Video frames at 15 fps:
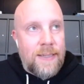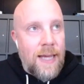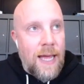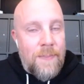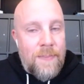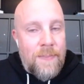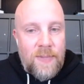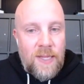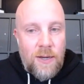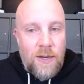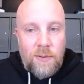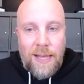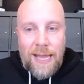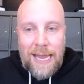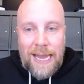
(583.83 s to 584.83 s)
I'm
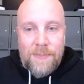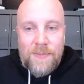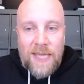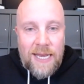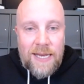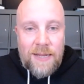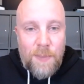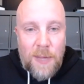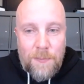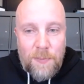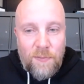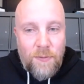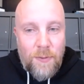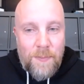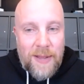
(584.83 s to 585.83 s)
getting
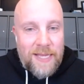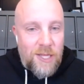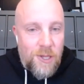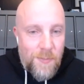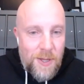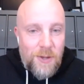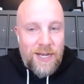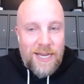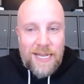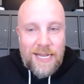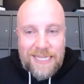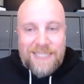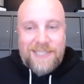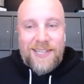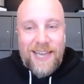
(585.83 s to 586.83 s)
people from my community
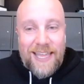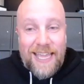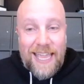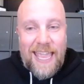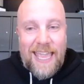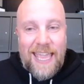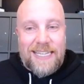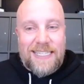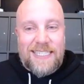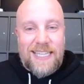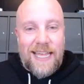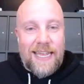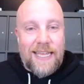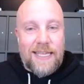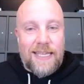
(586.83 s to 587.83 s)
listening, and it's
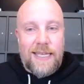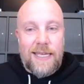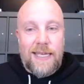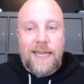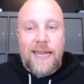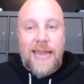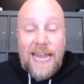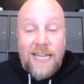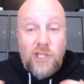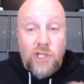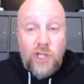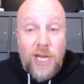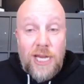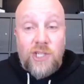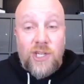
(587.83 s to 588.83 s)
like, it's
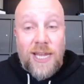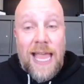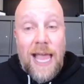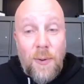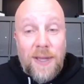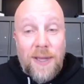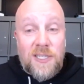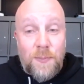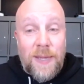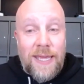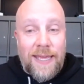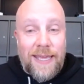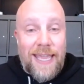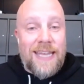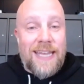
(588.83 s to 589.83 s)
changing how I
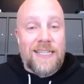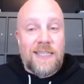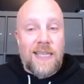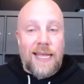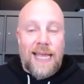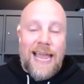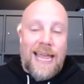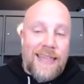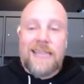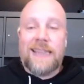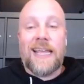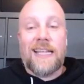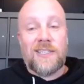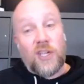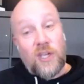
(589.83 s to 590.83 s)
speak. And it's like, I think
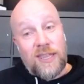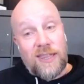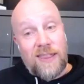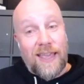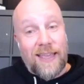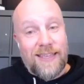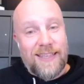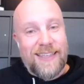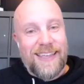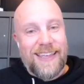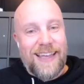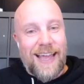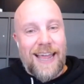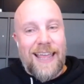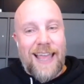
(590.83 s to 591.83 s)
that's a good thing.
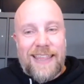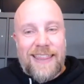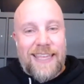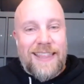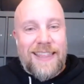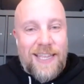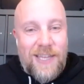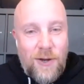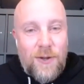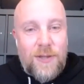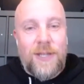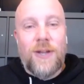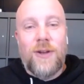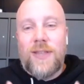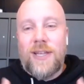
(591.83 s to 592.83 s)
I think that
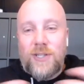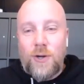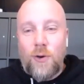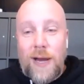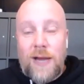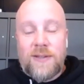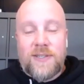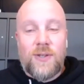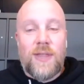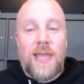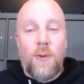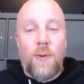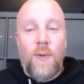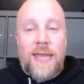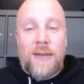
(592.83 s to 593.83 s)
you're aware, so
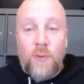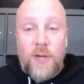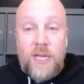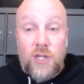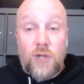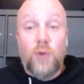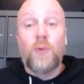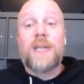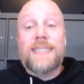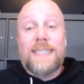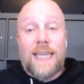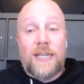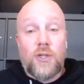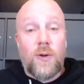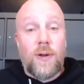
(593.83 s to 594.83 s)
that when we do
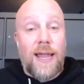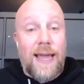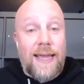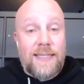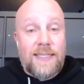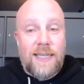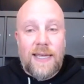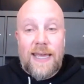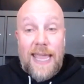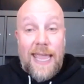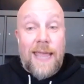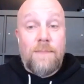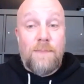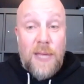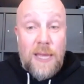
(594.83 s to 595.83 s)
re-centralize
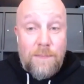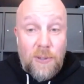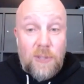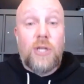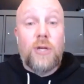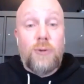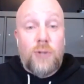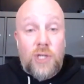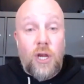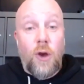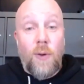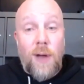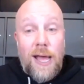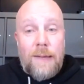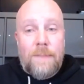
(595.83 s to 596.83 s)
and people do
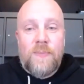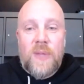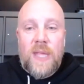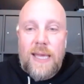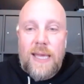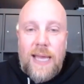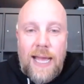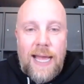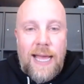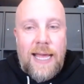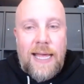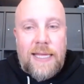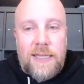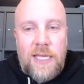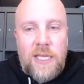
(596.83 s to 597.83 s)
show up,
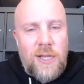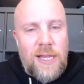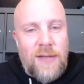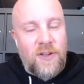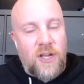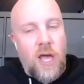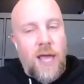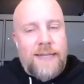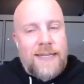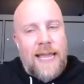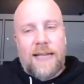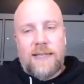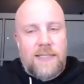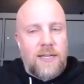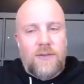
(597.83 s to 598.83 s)
that you'll have a
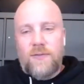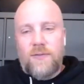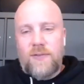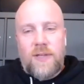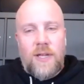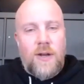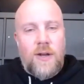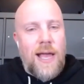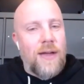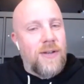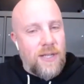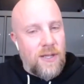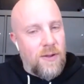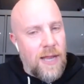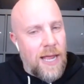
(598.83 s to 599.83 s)
context of,
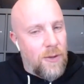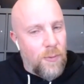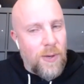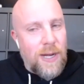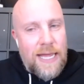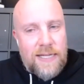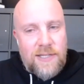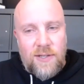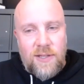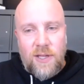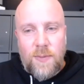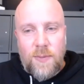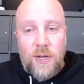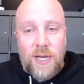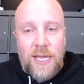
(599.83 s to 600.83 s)
how to relate to the
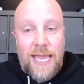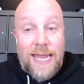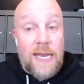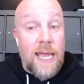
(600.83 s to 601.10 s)
community, and